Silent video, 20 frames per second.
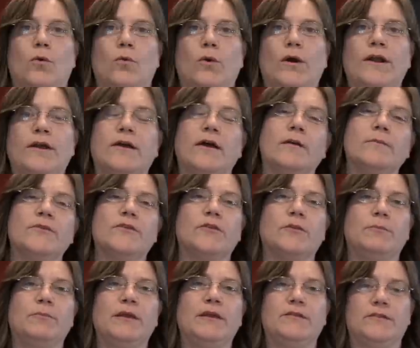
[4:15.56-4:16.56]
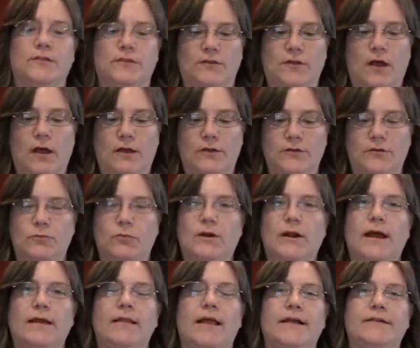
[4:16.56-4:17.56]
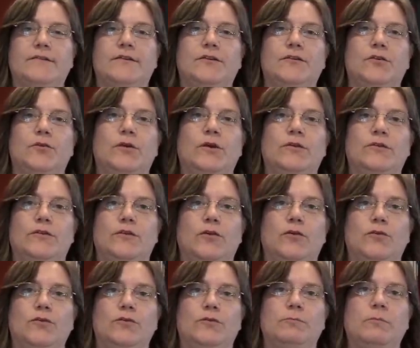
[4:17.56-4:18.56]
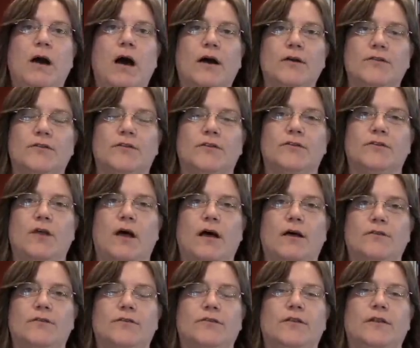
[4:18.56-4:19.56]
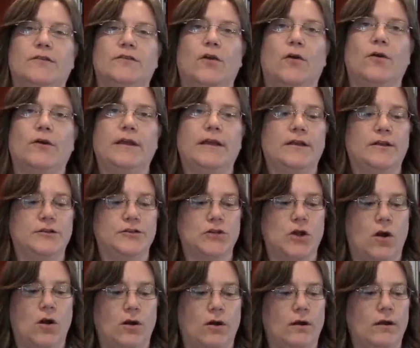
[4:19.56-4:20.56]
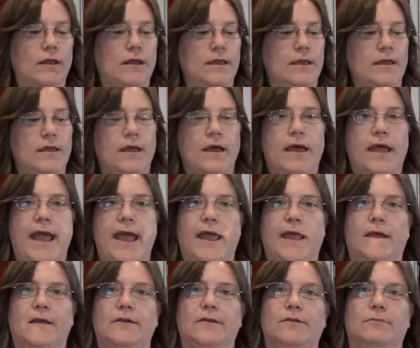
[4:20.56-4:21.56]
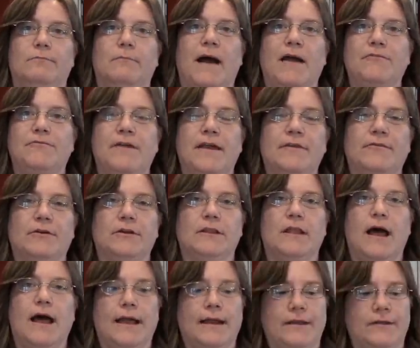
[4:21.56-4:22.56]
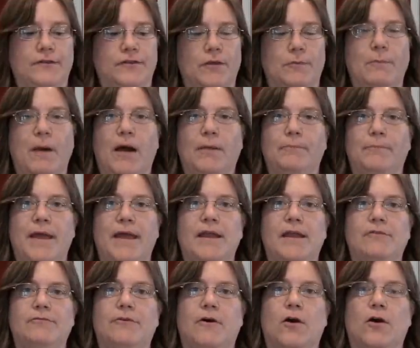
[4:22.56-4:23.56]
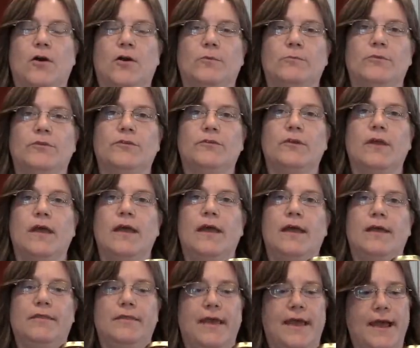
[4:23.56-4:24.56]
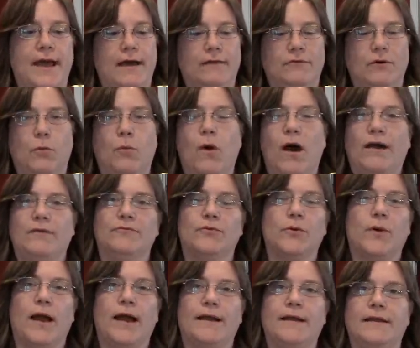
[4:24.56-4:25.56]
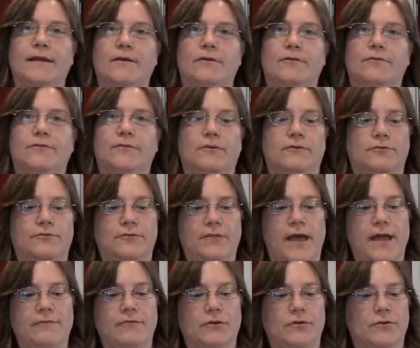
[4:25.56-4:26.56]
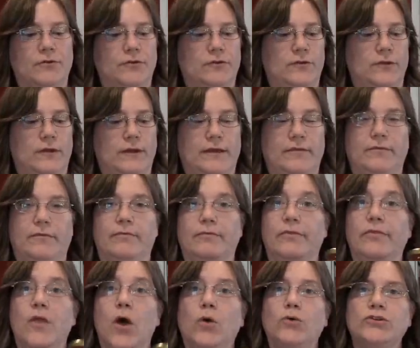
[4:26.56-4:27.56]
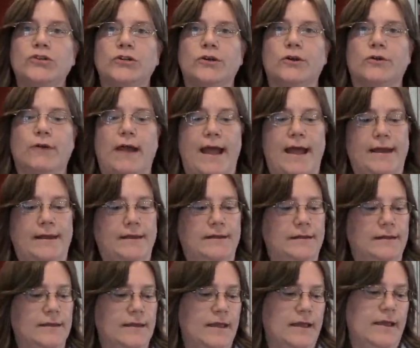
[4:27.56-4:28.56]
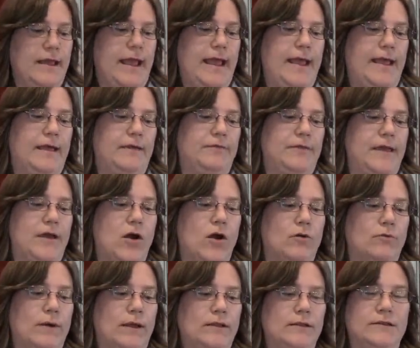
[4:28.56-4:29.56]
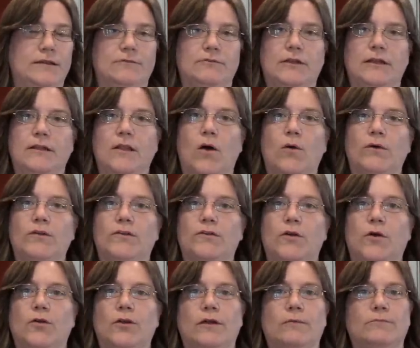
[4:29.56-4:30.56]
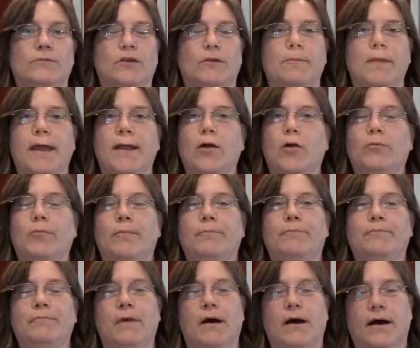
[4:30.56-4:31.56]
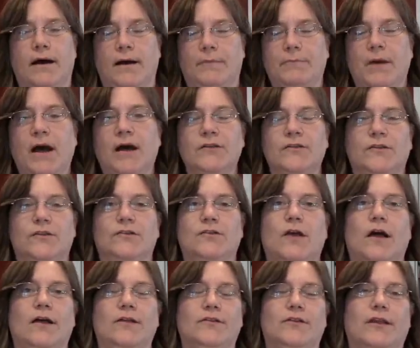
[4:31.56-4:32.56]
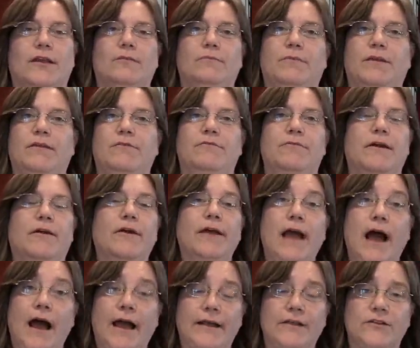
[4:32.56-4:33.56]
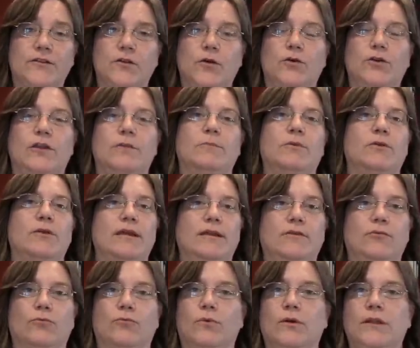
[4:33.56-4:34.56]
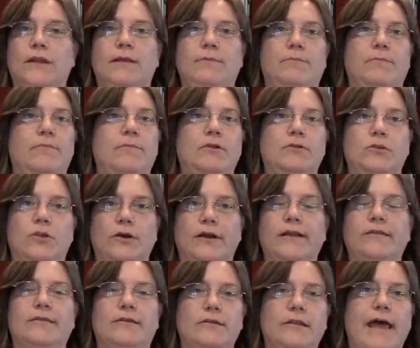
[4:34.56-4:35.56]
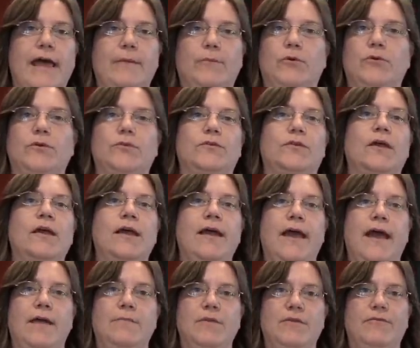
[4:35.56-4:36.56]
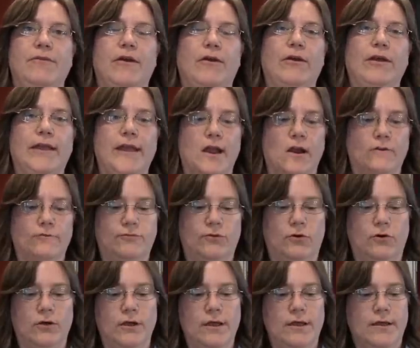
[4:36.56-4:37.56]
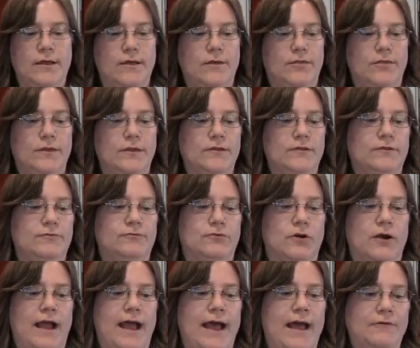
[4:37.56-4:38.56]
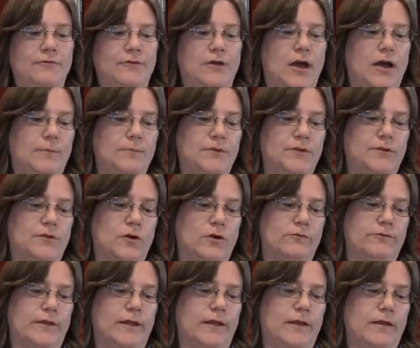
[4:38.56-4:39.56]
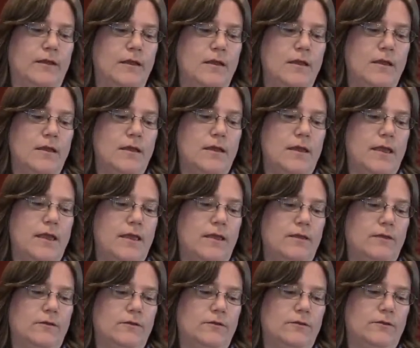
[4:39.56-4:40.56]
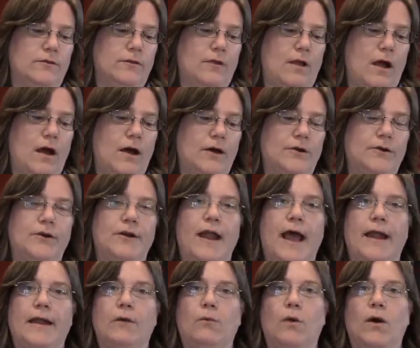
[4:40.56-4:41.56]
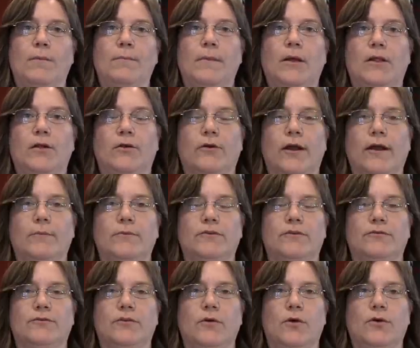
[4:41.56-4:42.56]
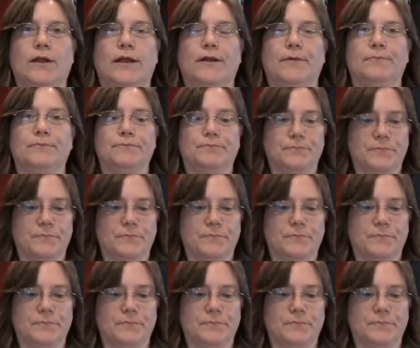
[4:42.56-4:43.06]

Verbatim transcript: When it comes to pizza sauce, what I like to do is use pasta sauce that's already in a jar. And my favorite line is the Mont Bene Farms. They have a wide variety of flavors, no sugar added, and they are relatively low in sodium. Tomato uh, pasta sauce can be very high in sodium. You need to really look at the labels and be very careful. This, for a half cup serving, is 191 milligrams of sodium.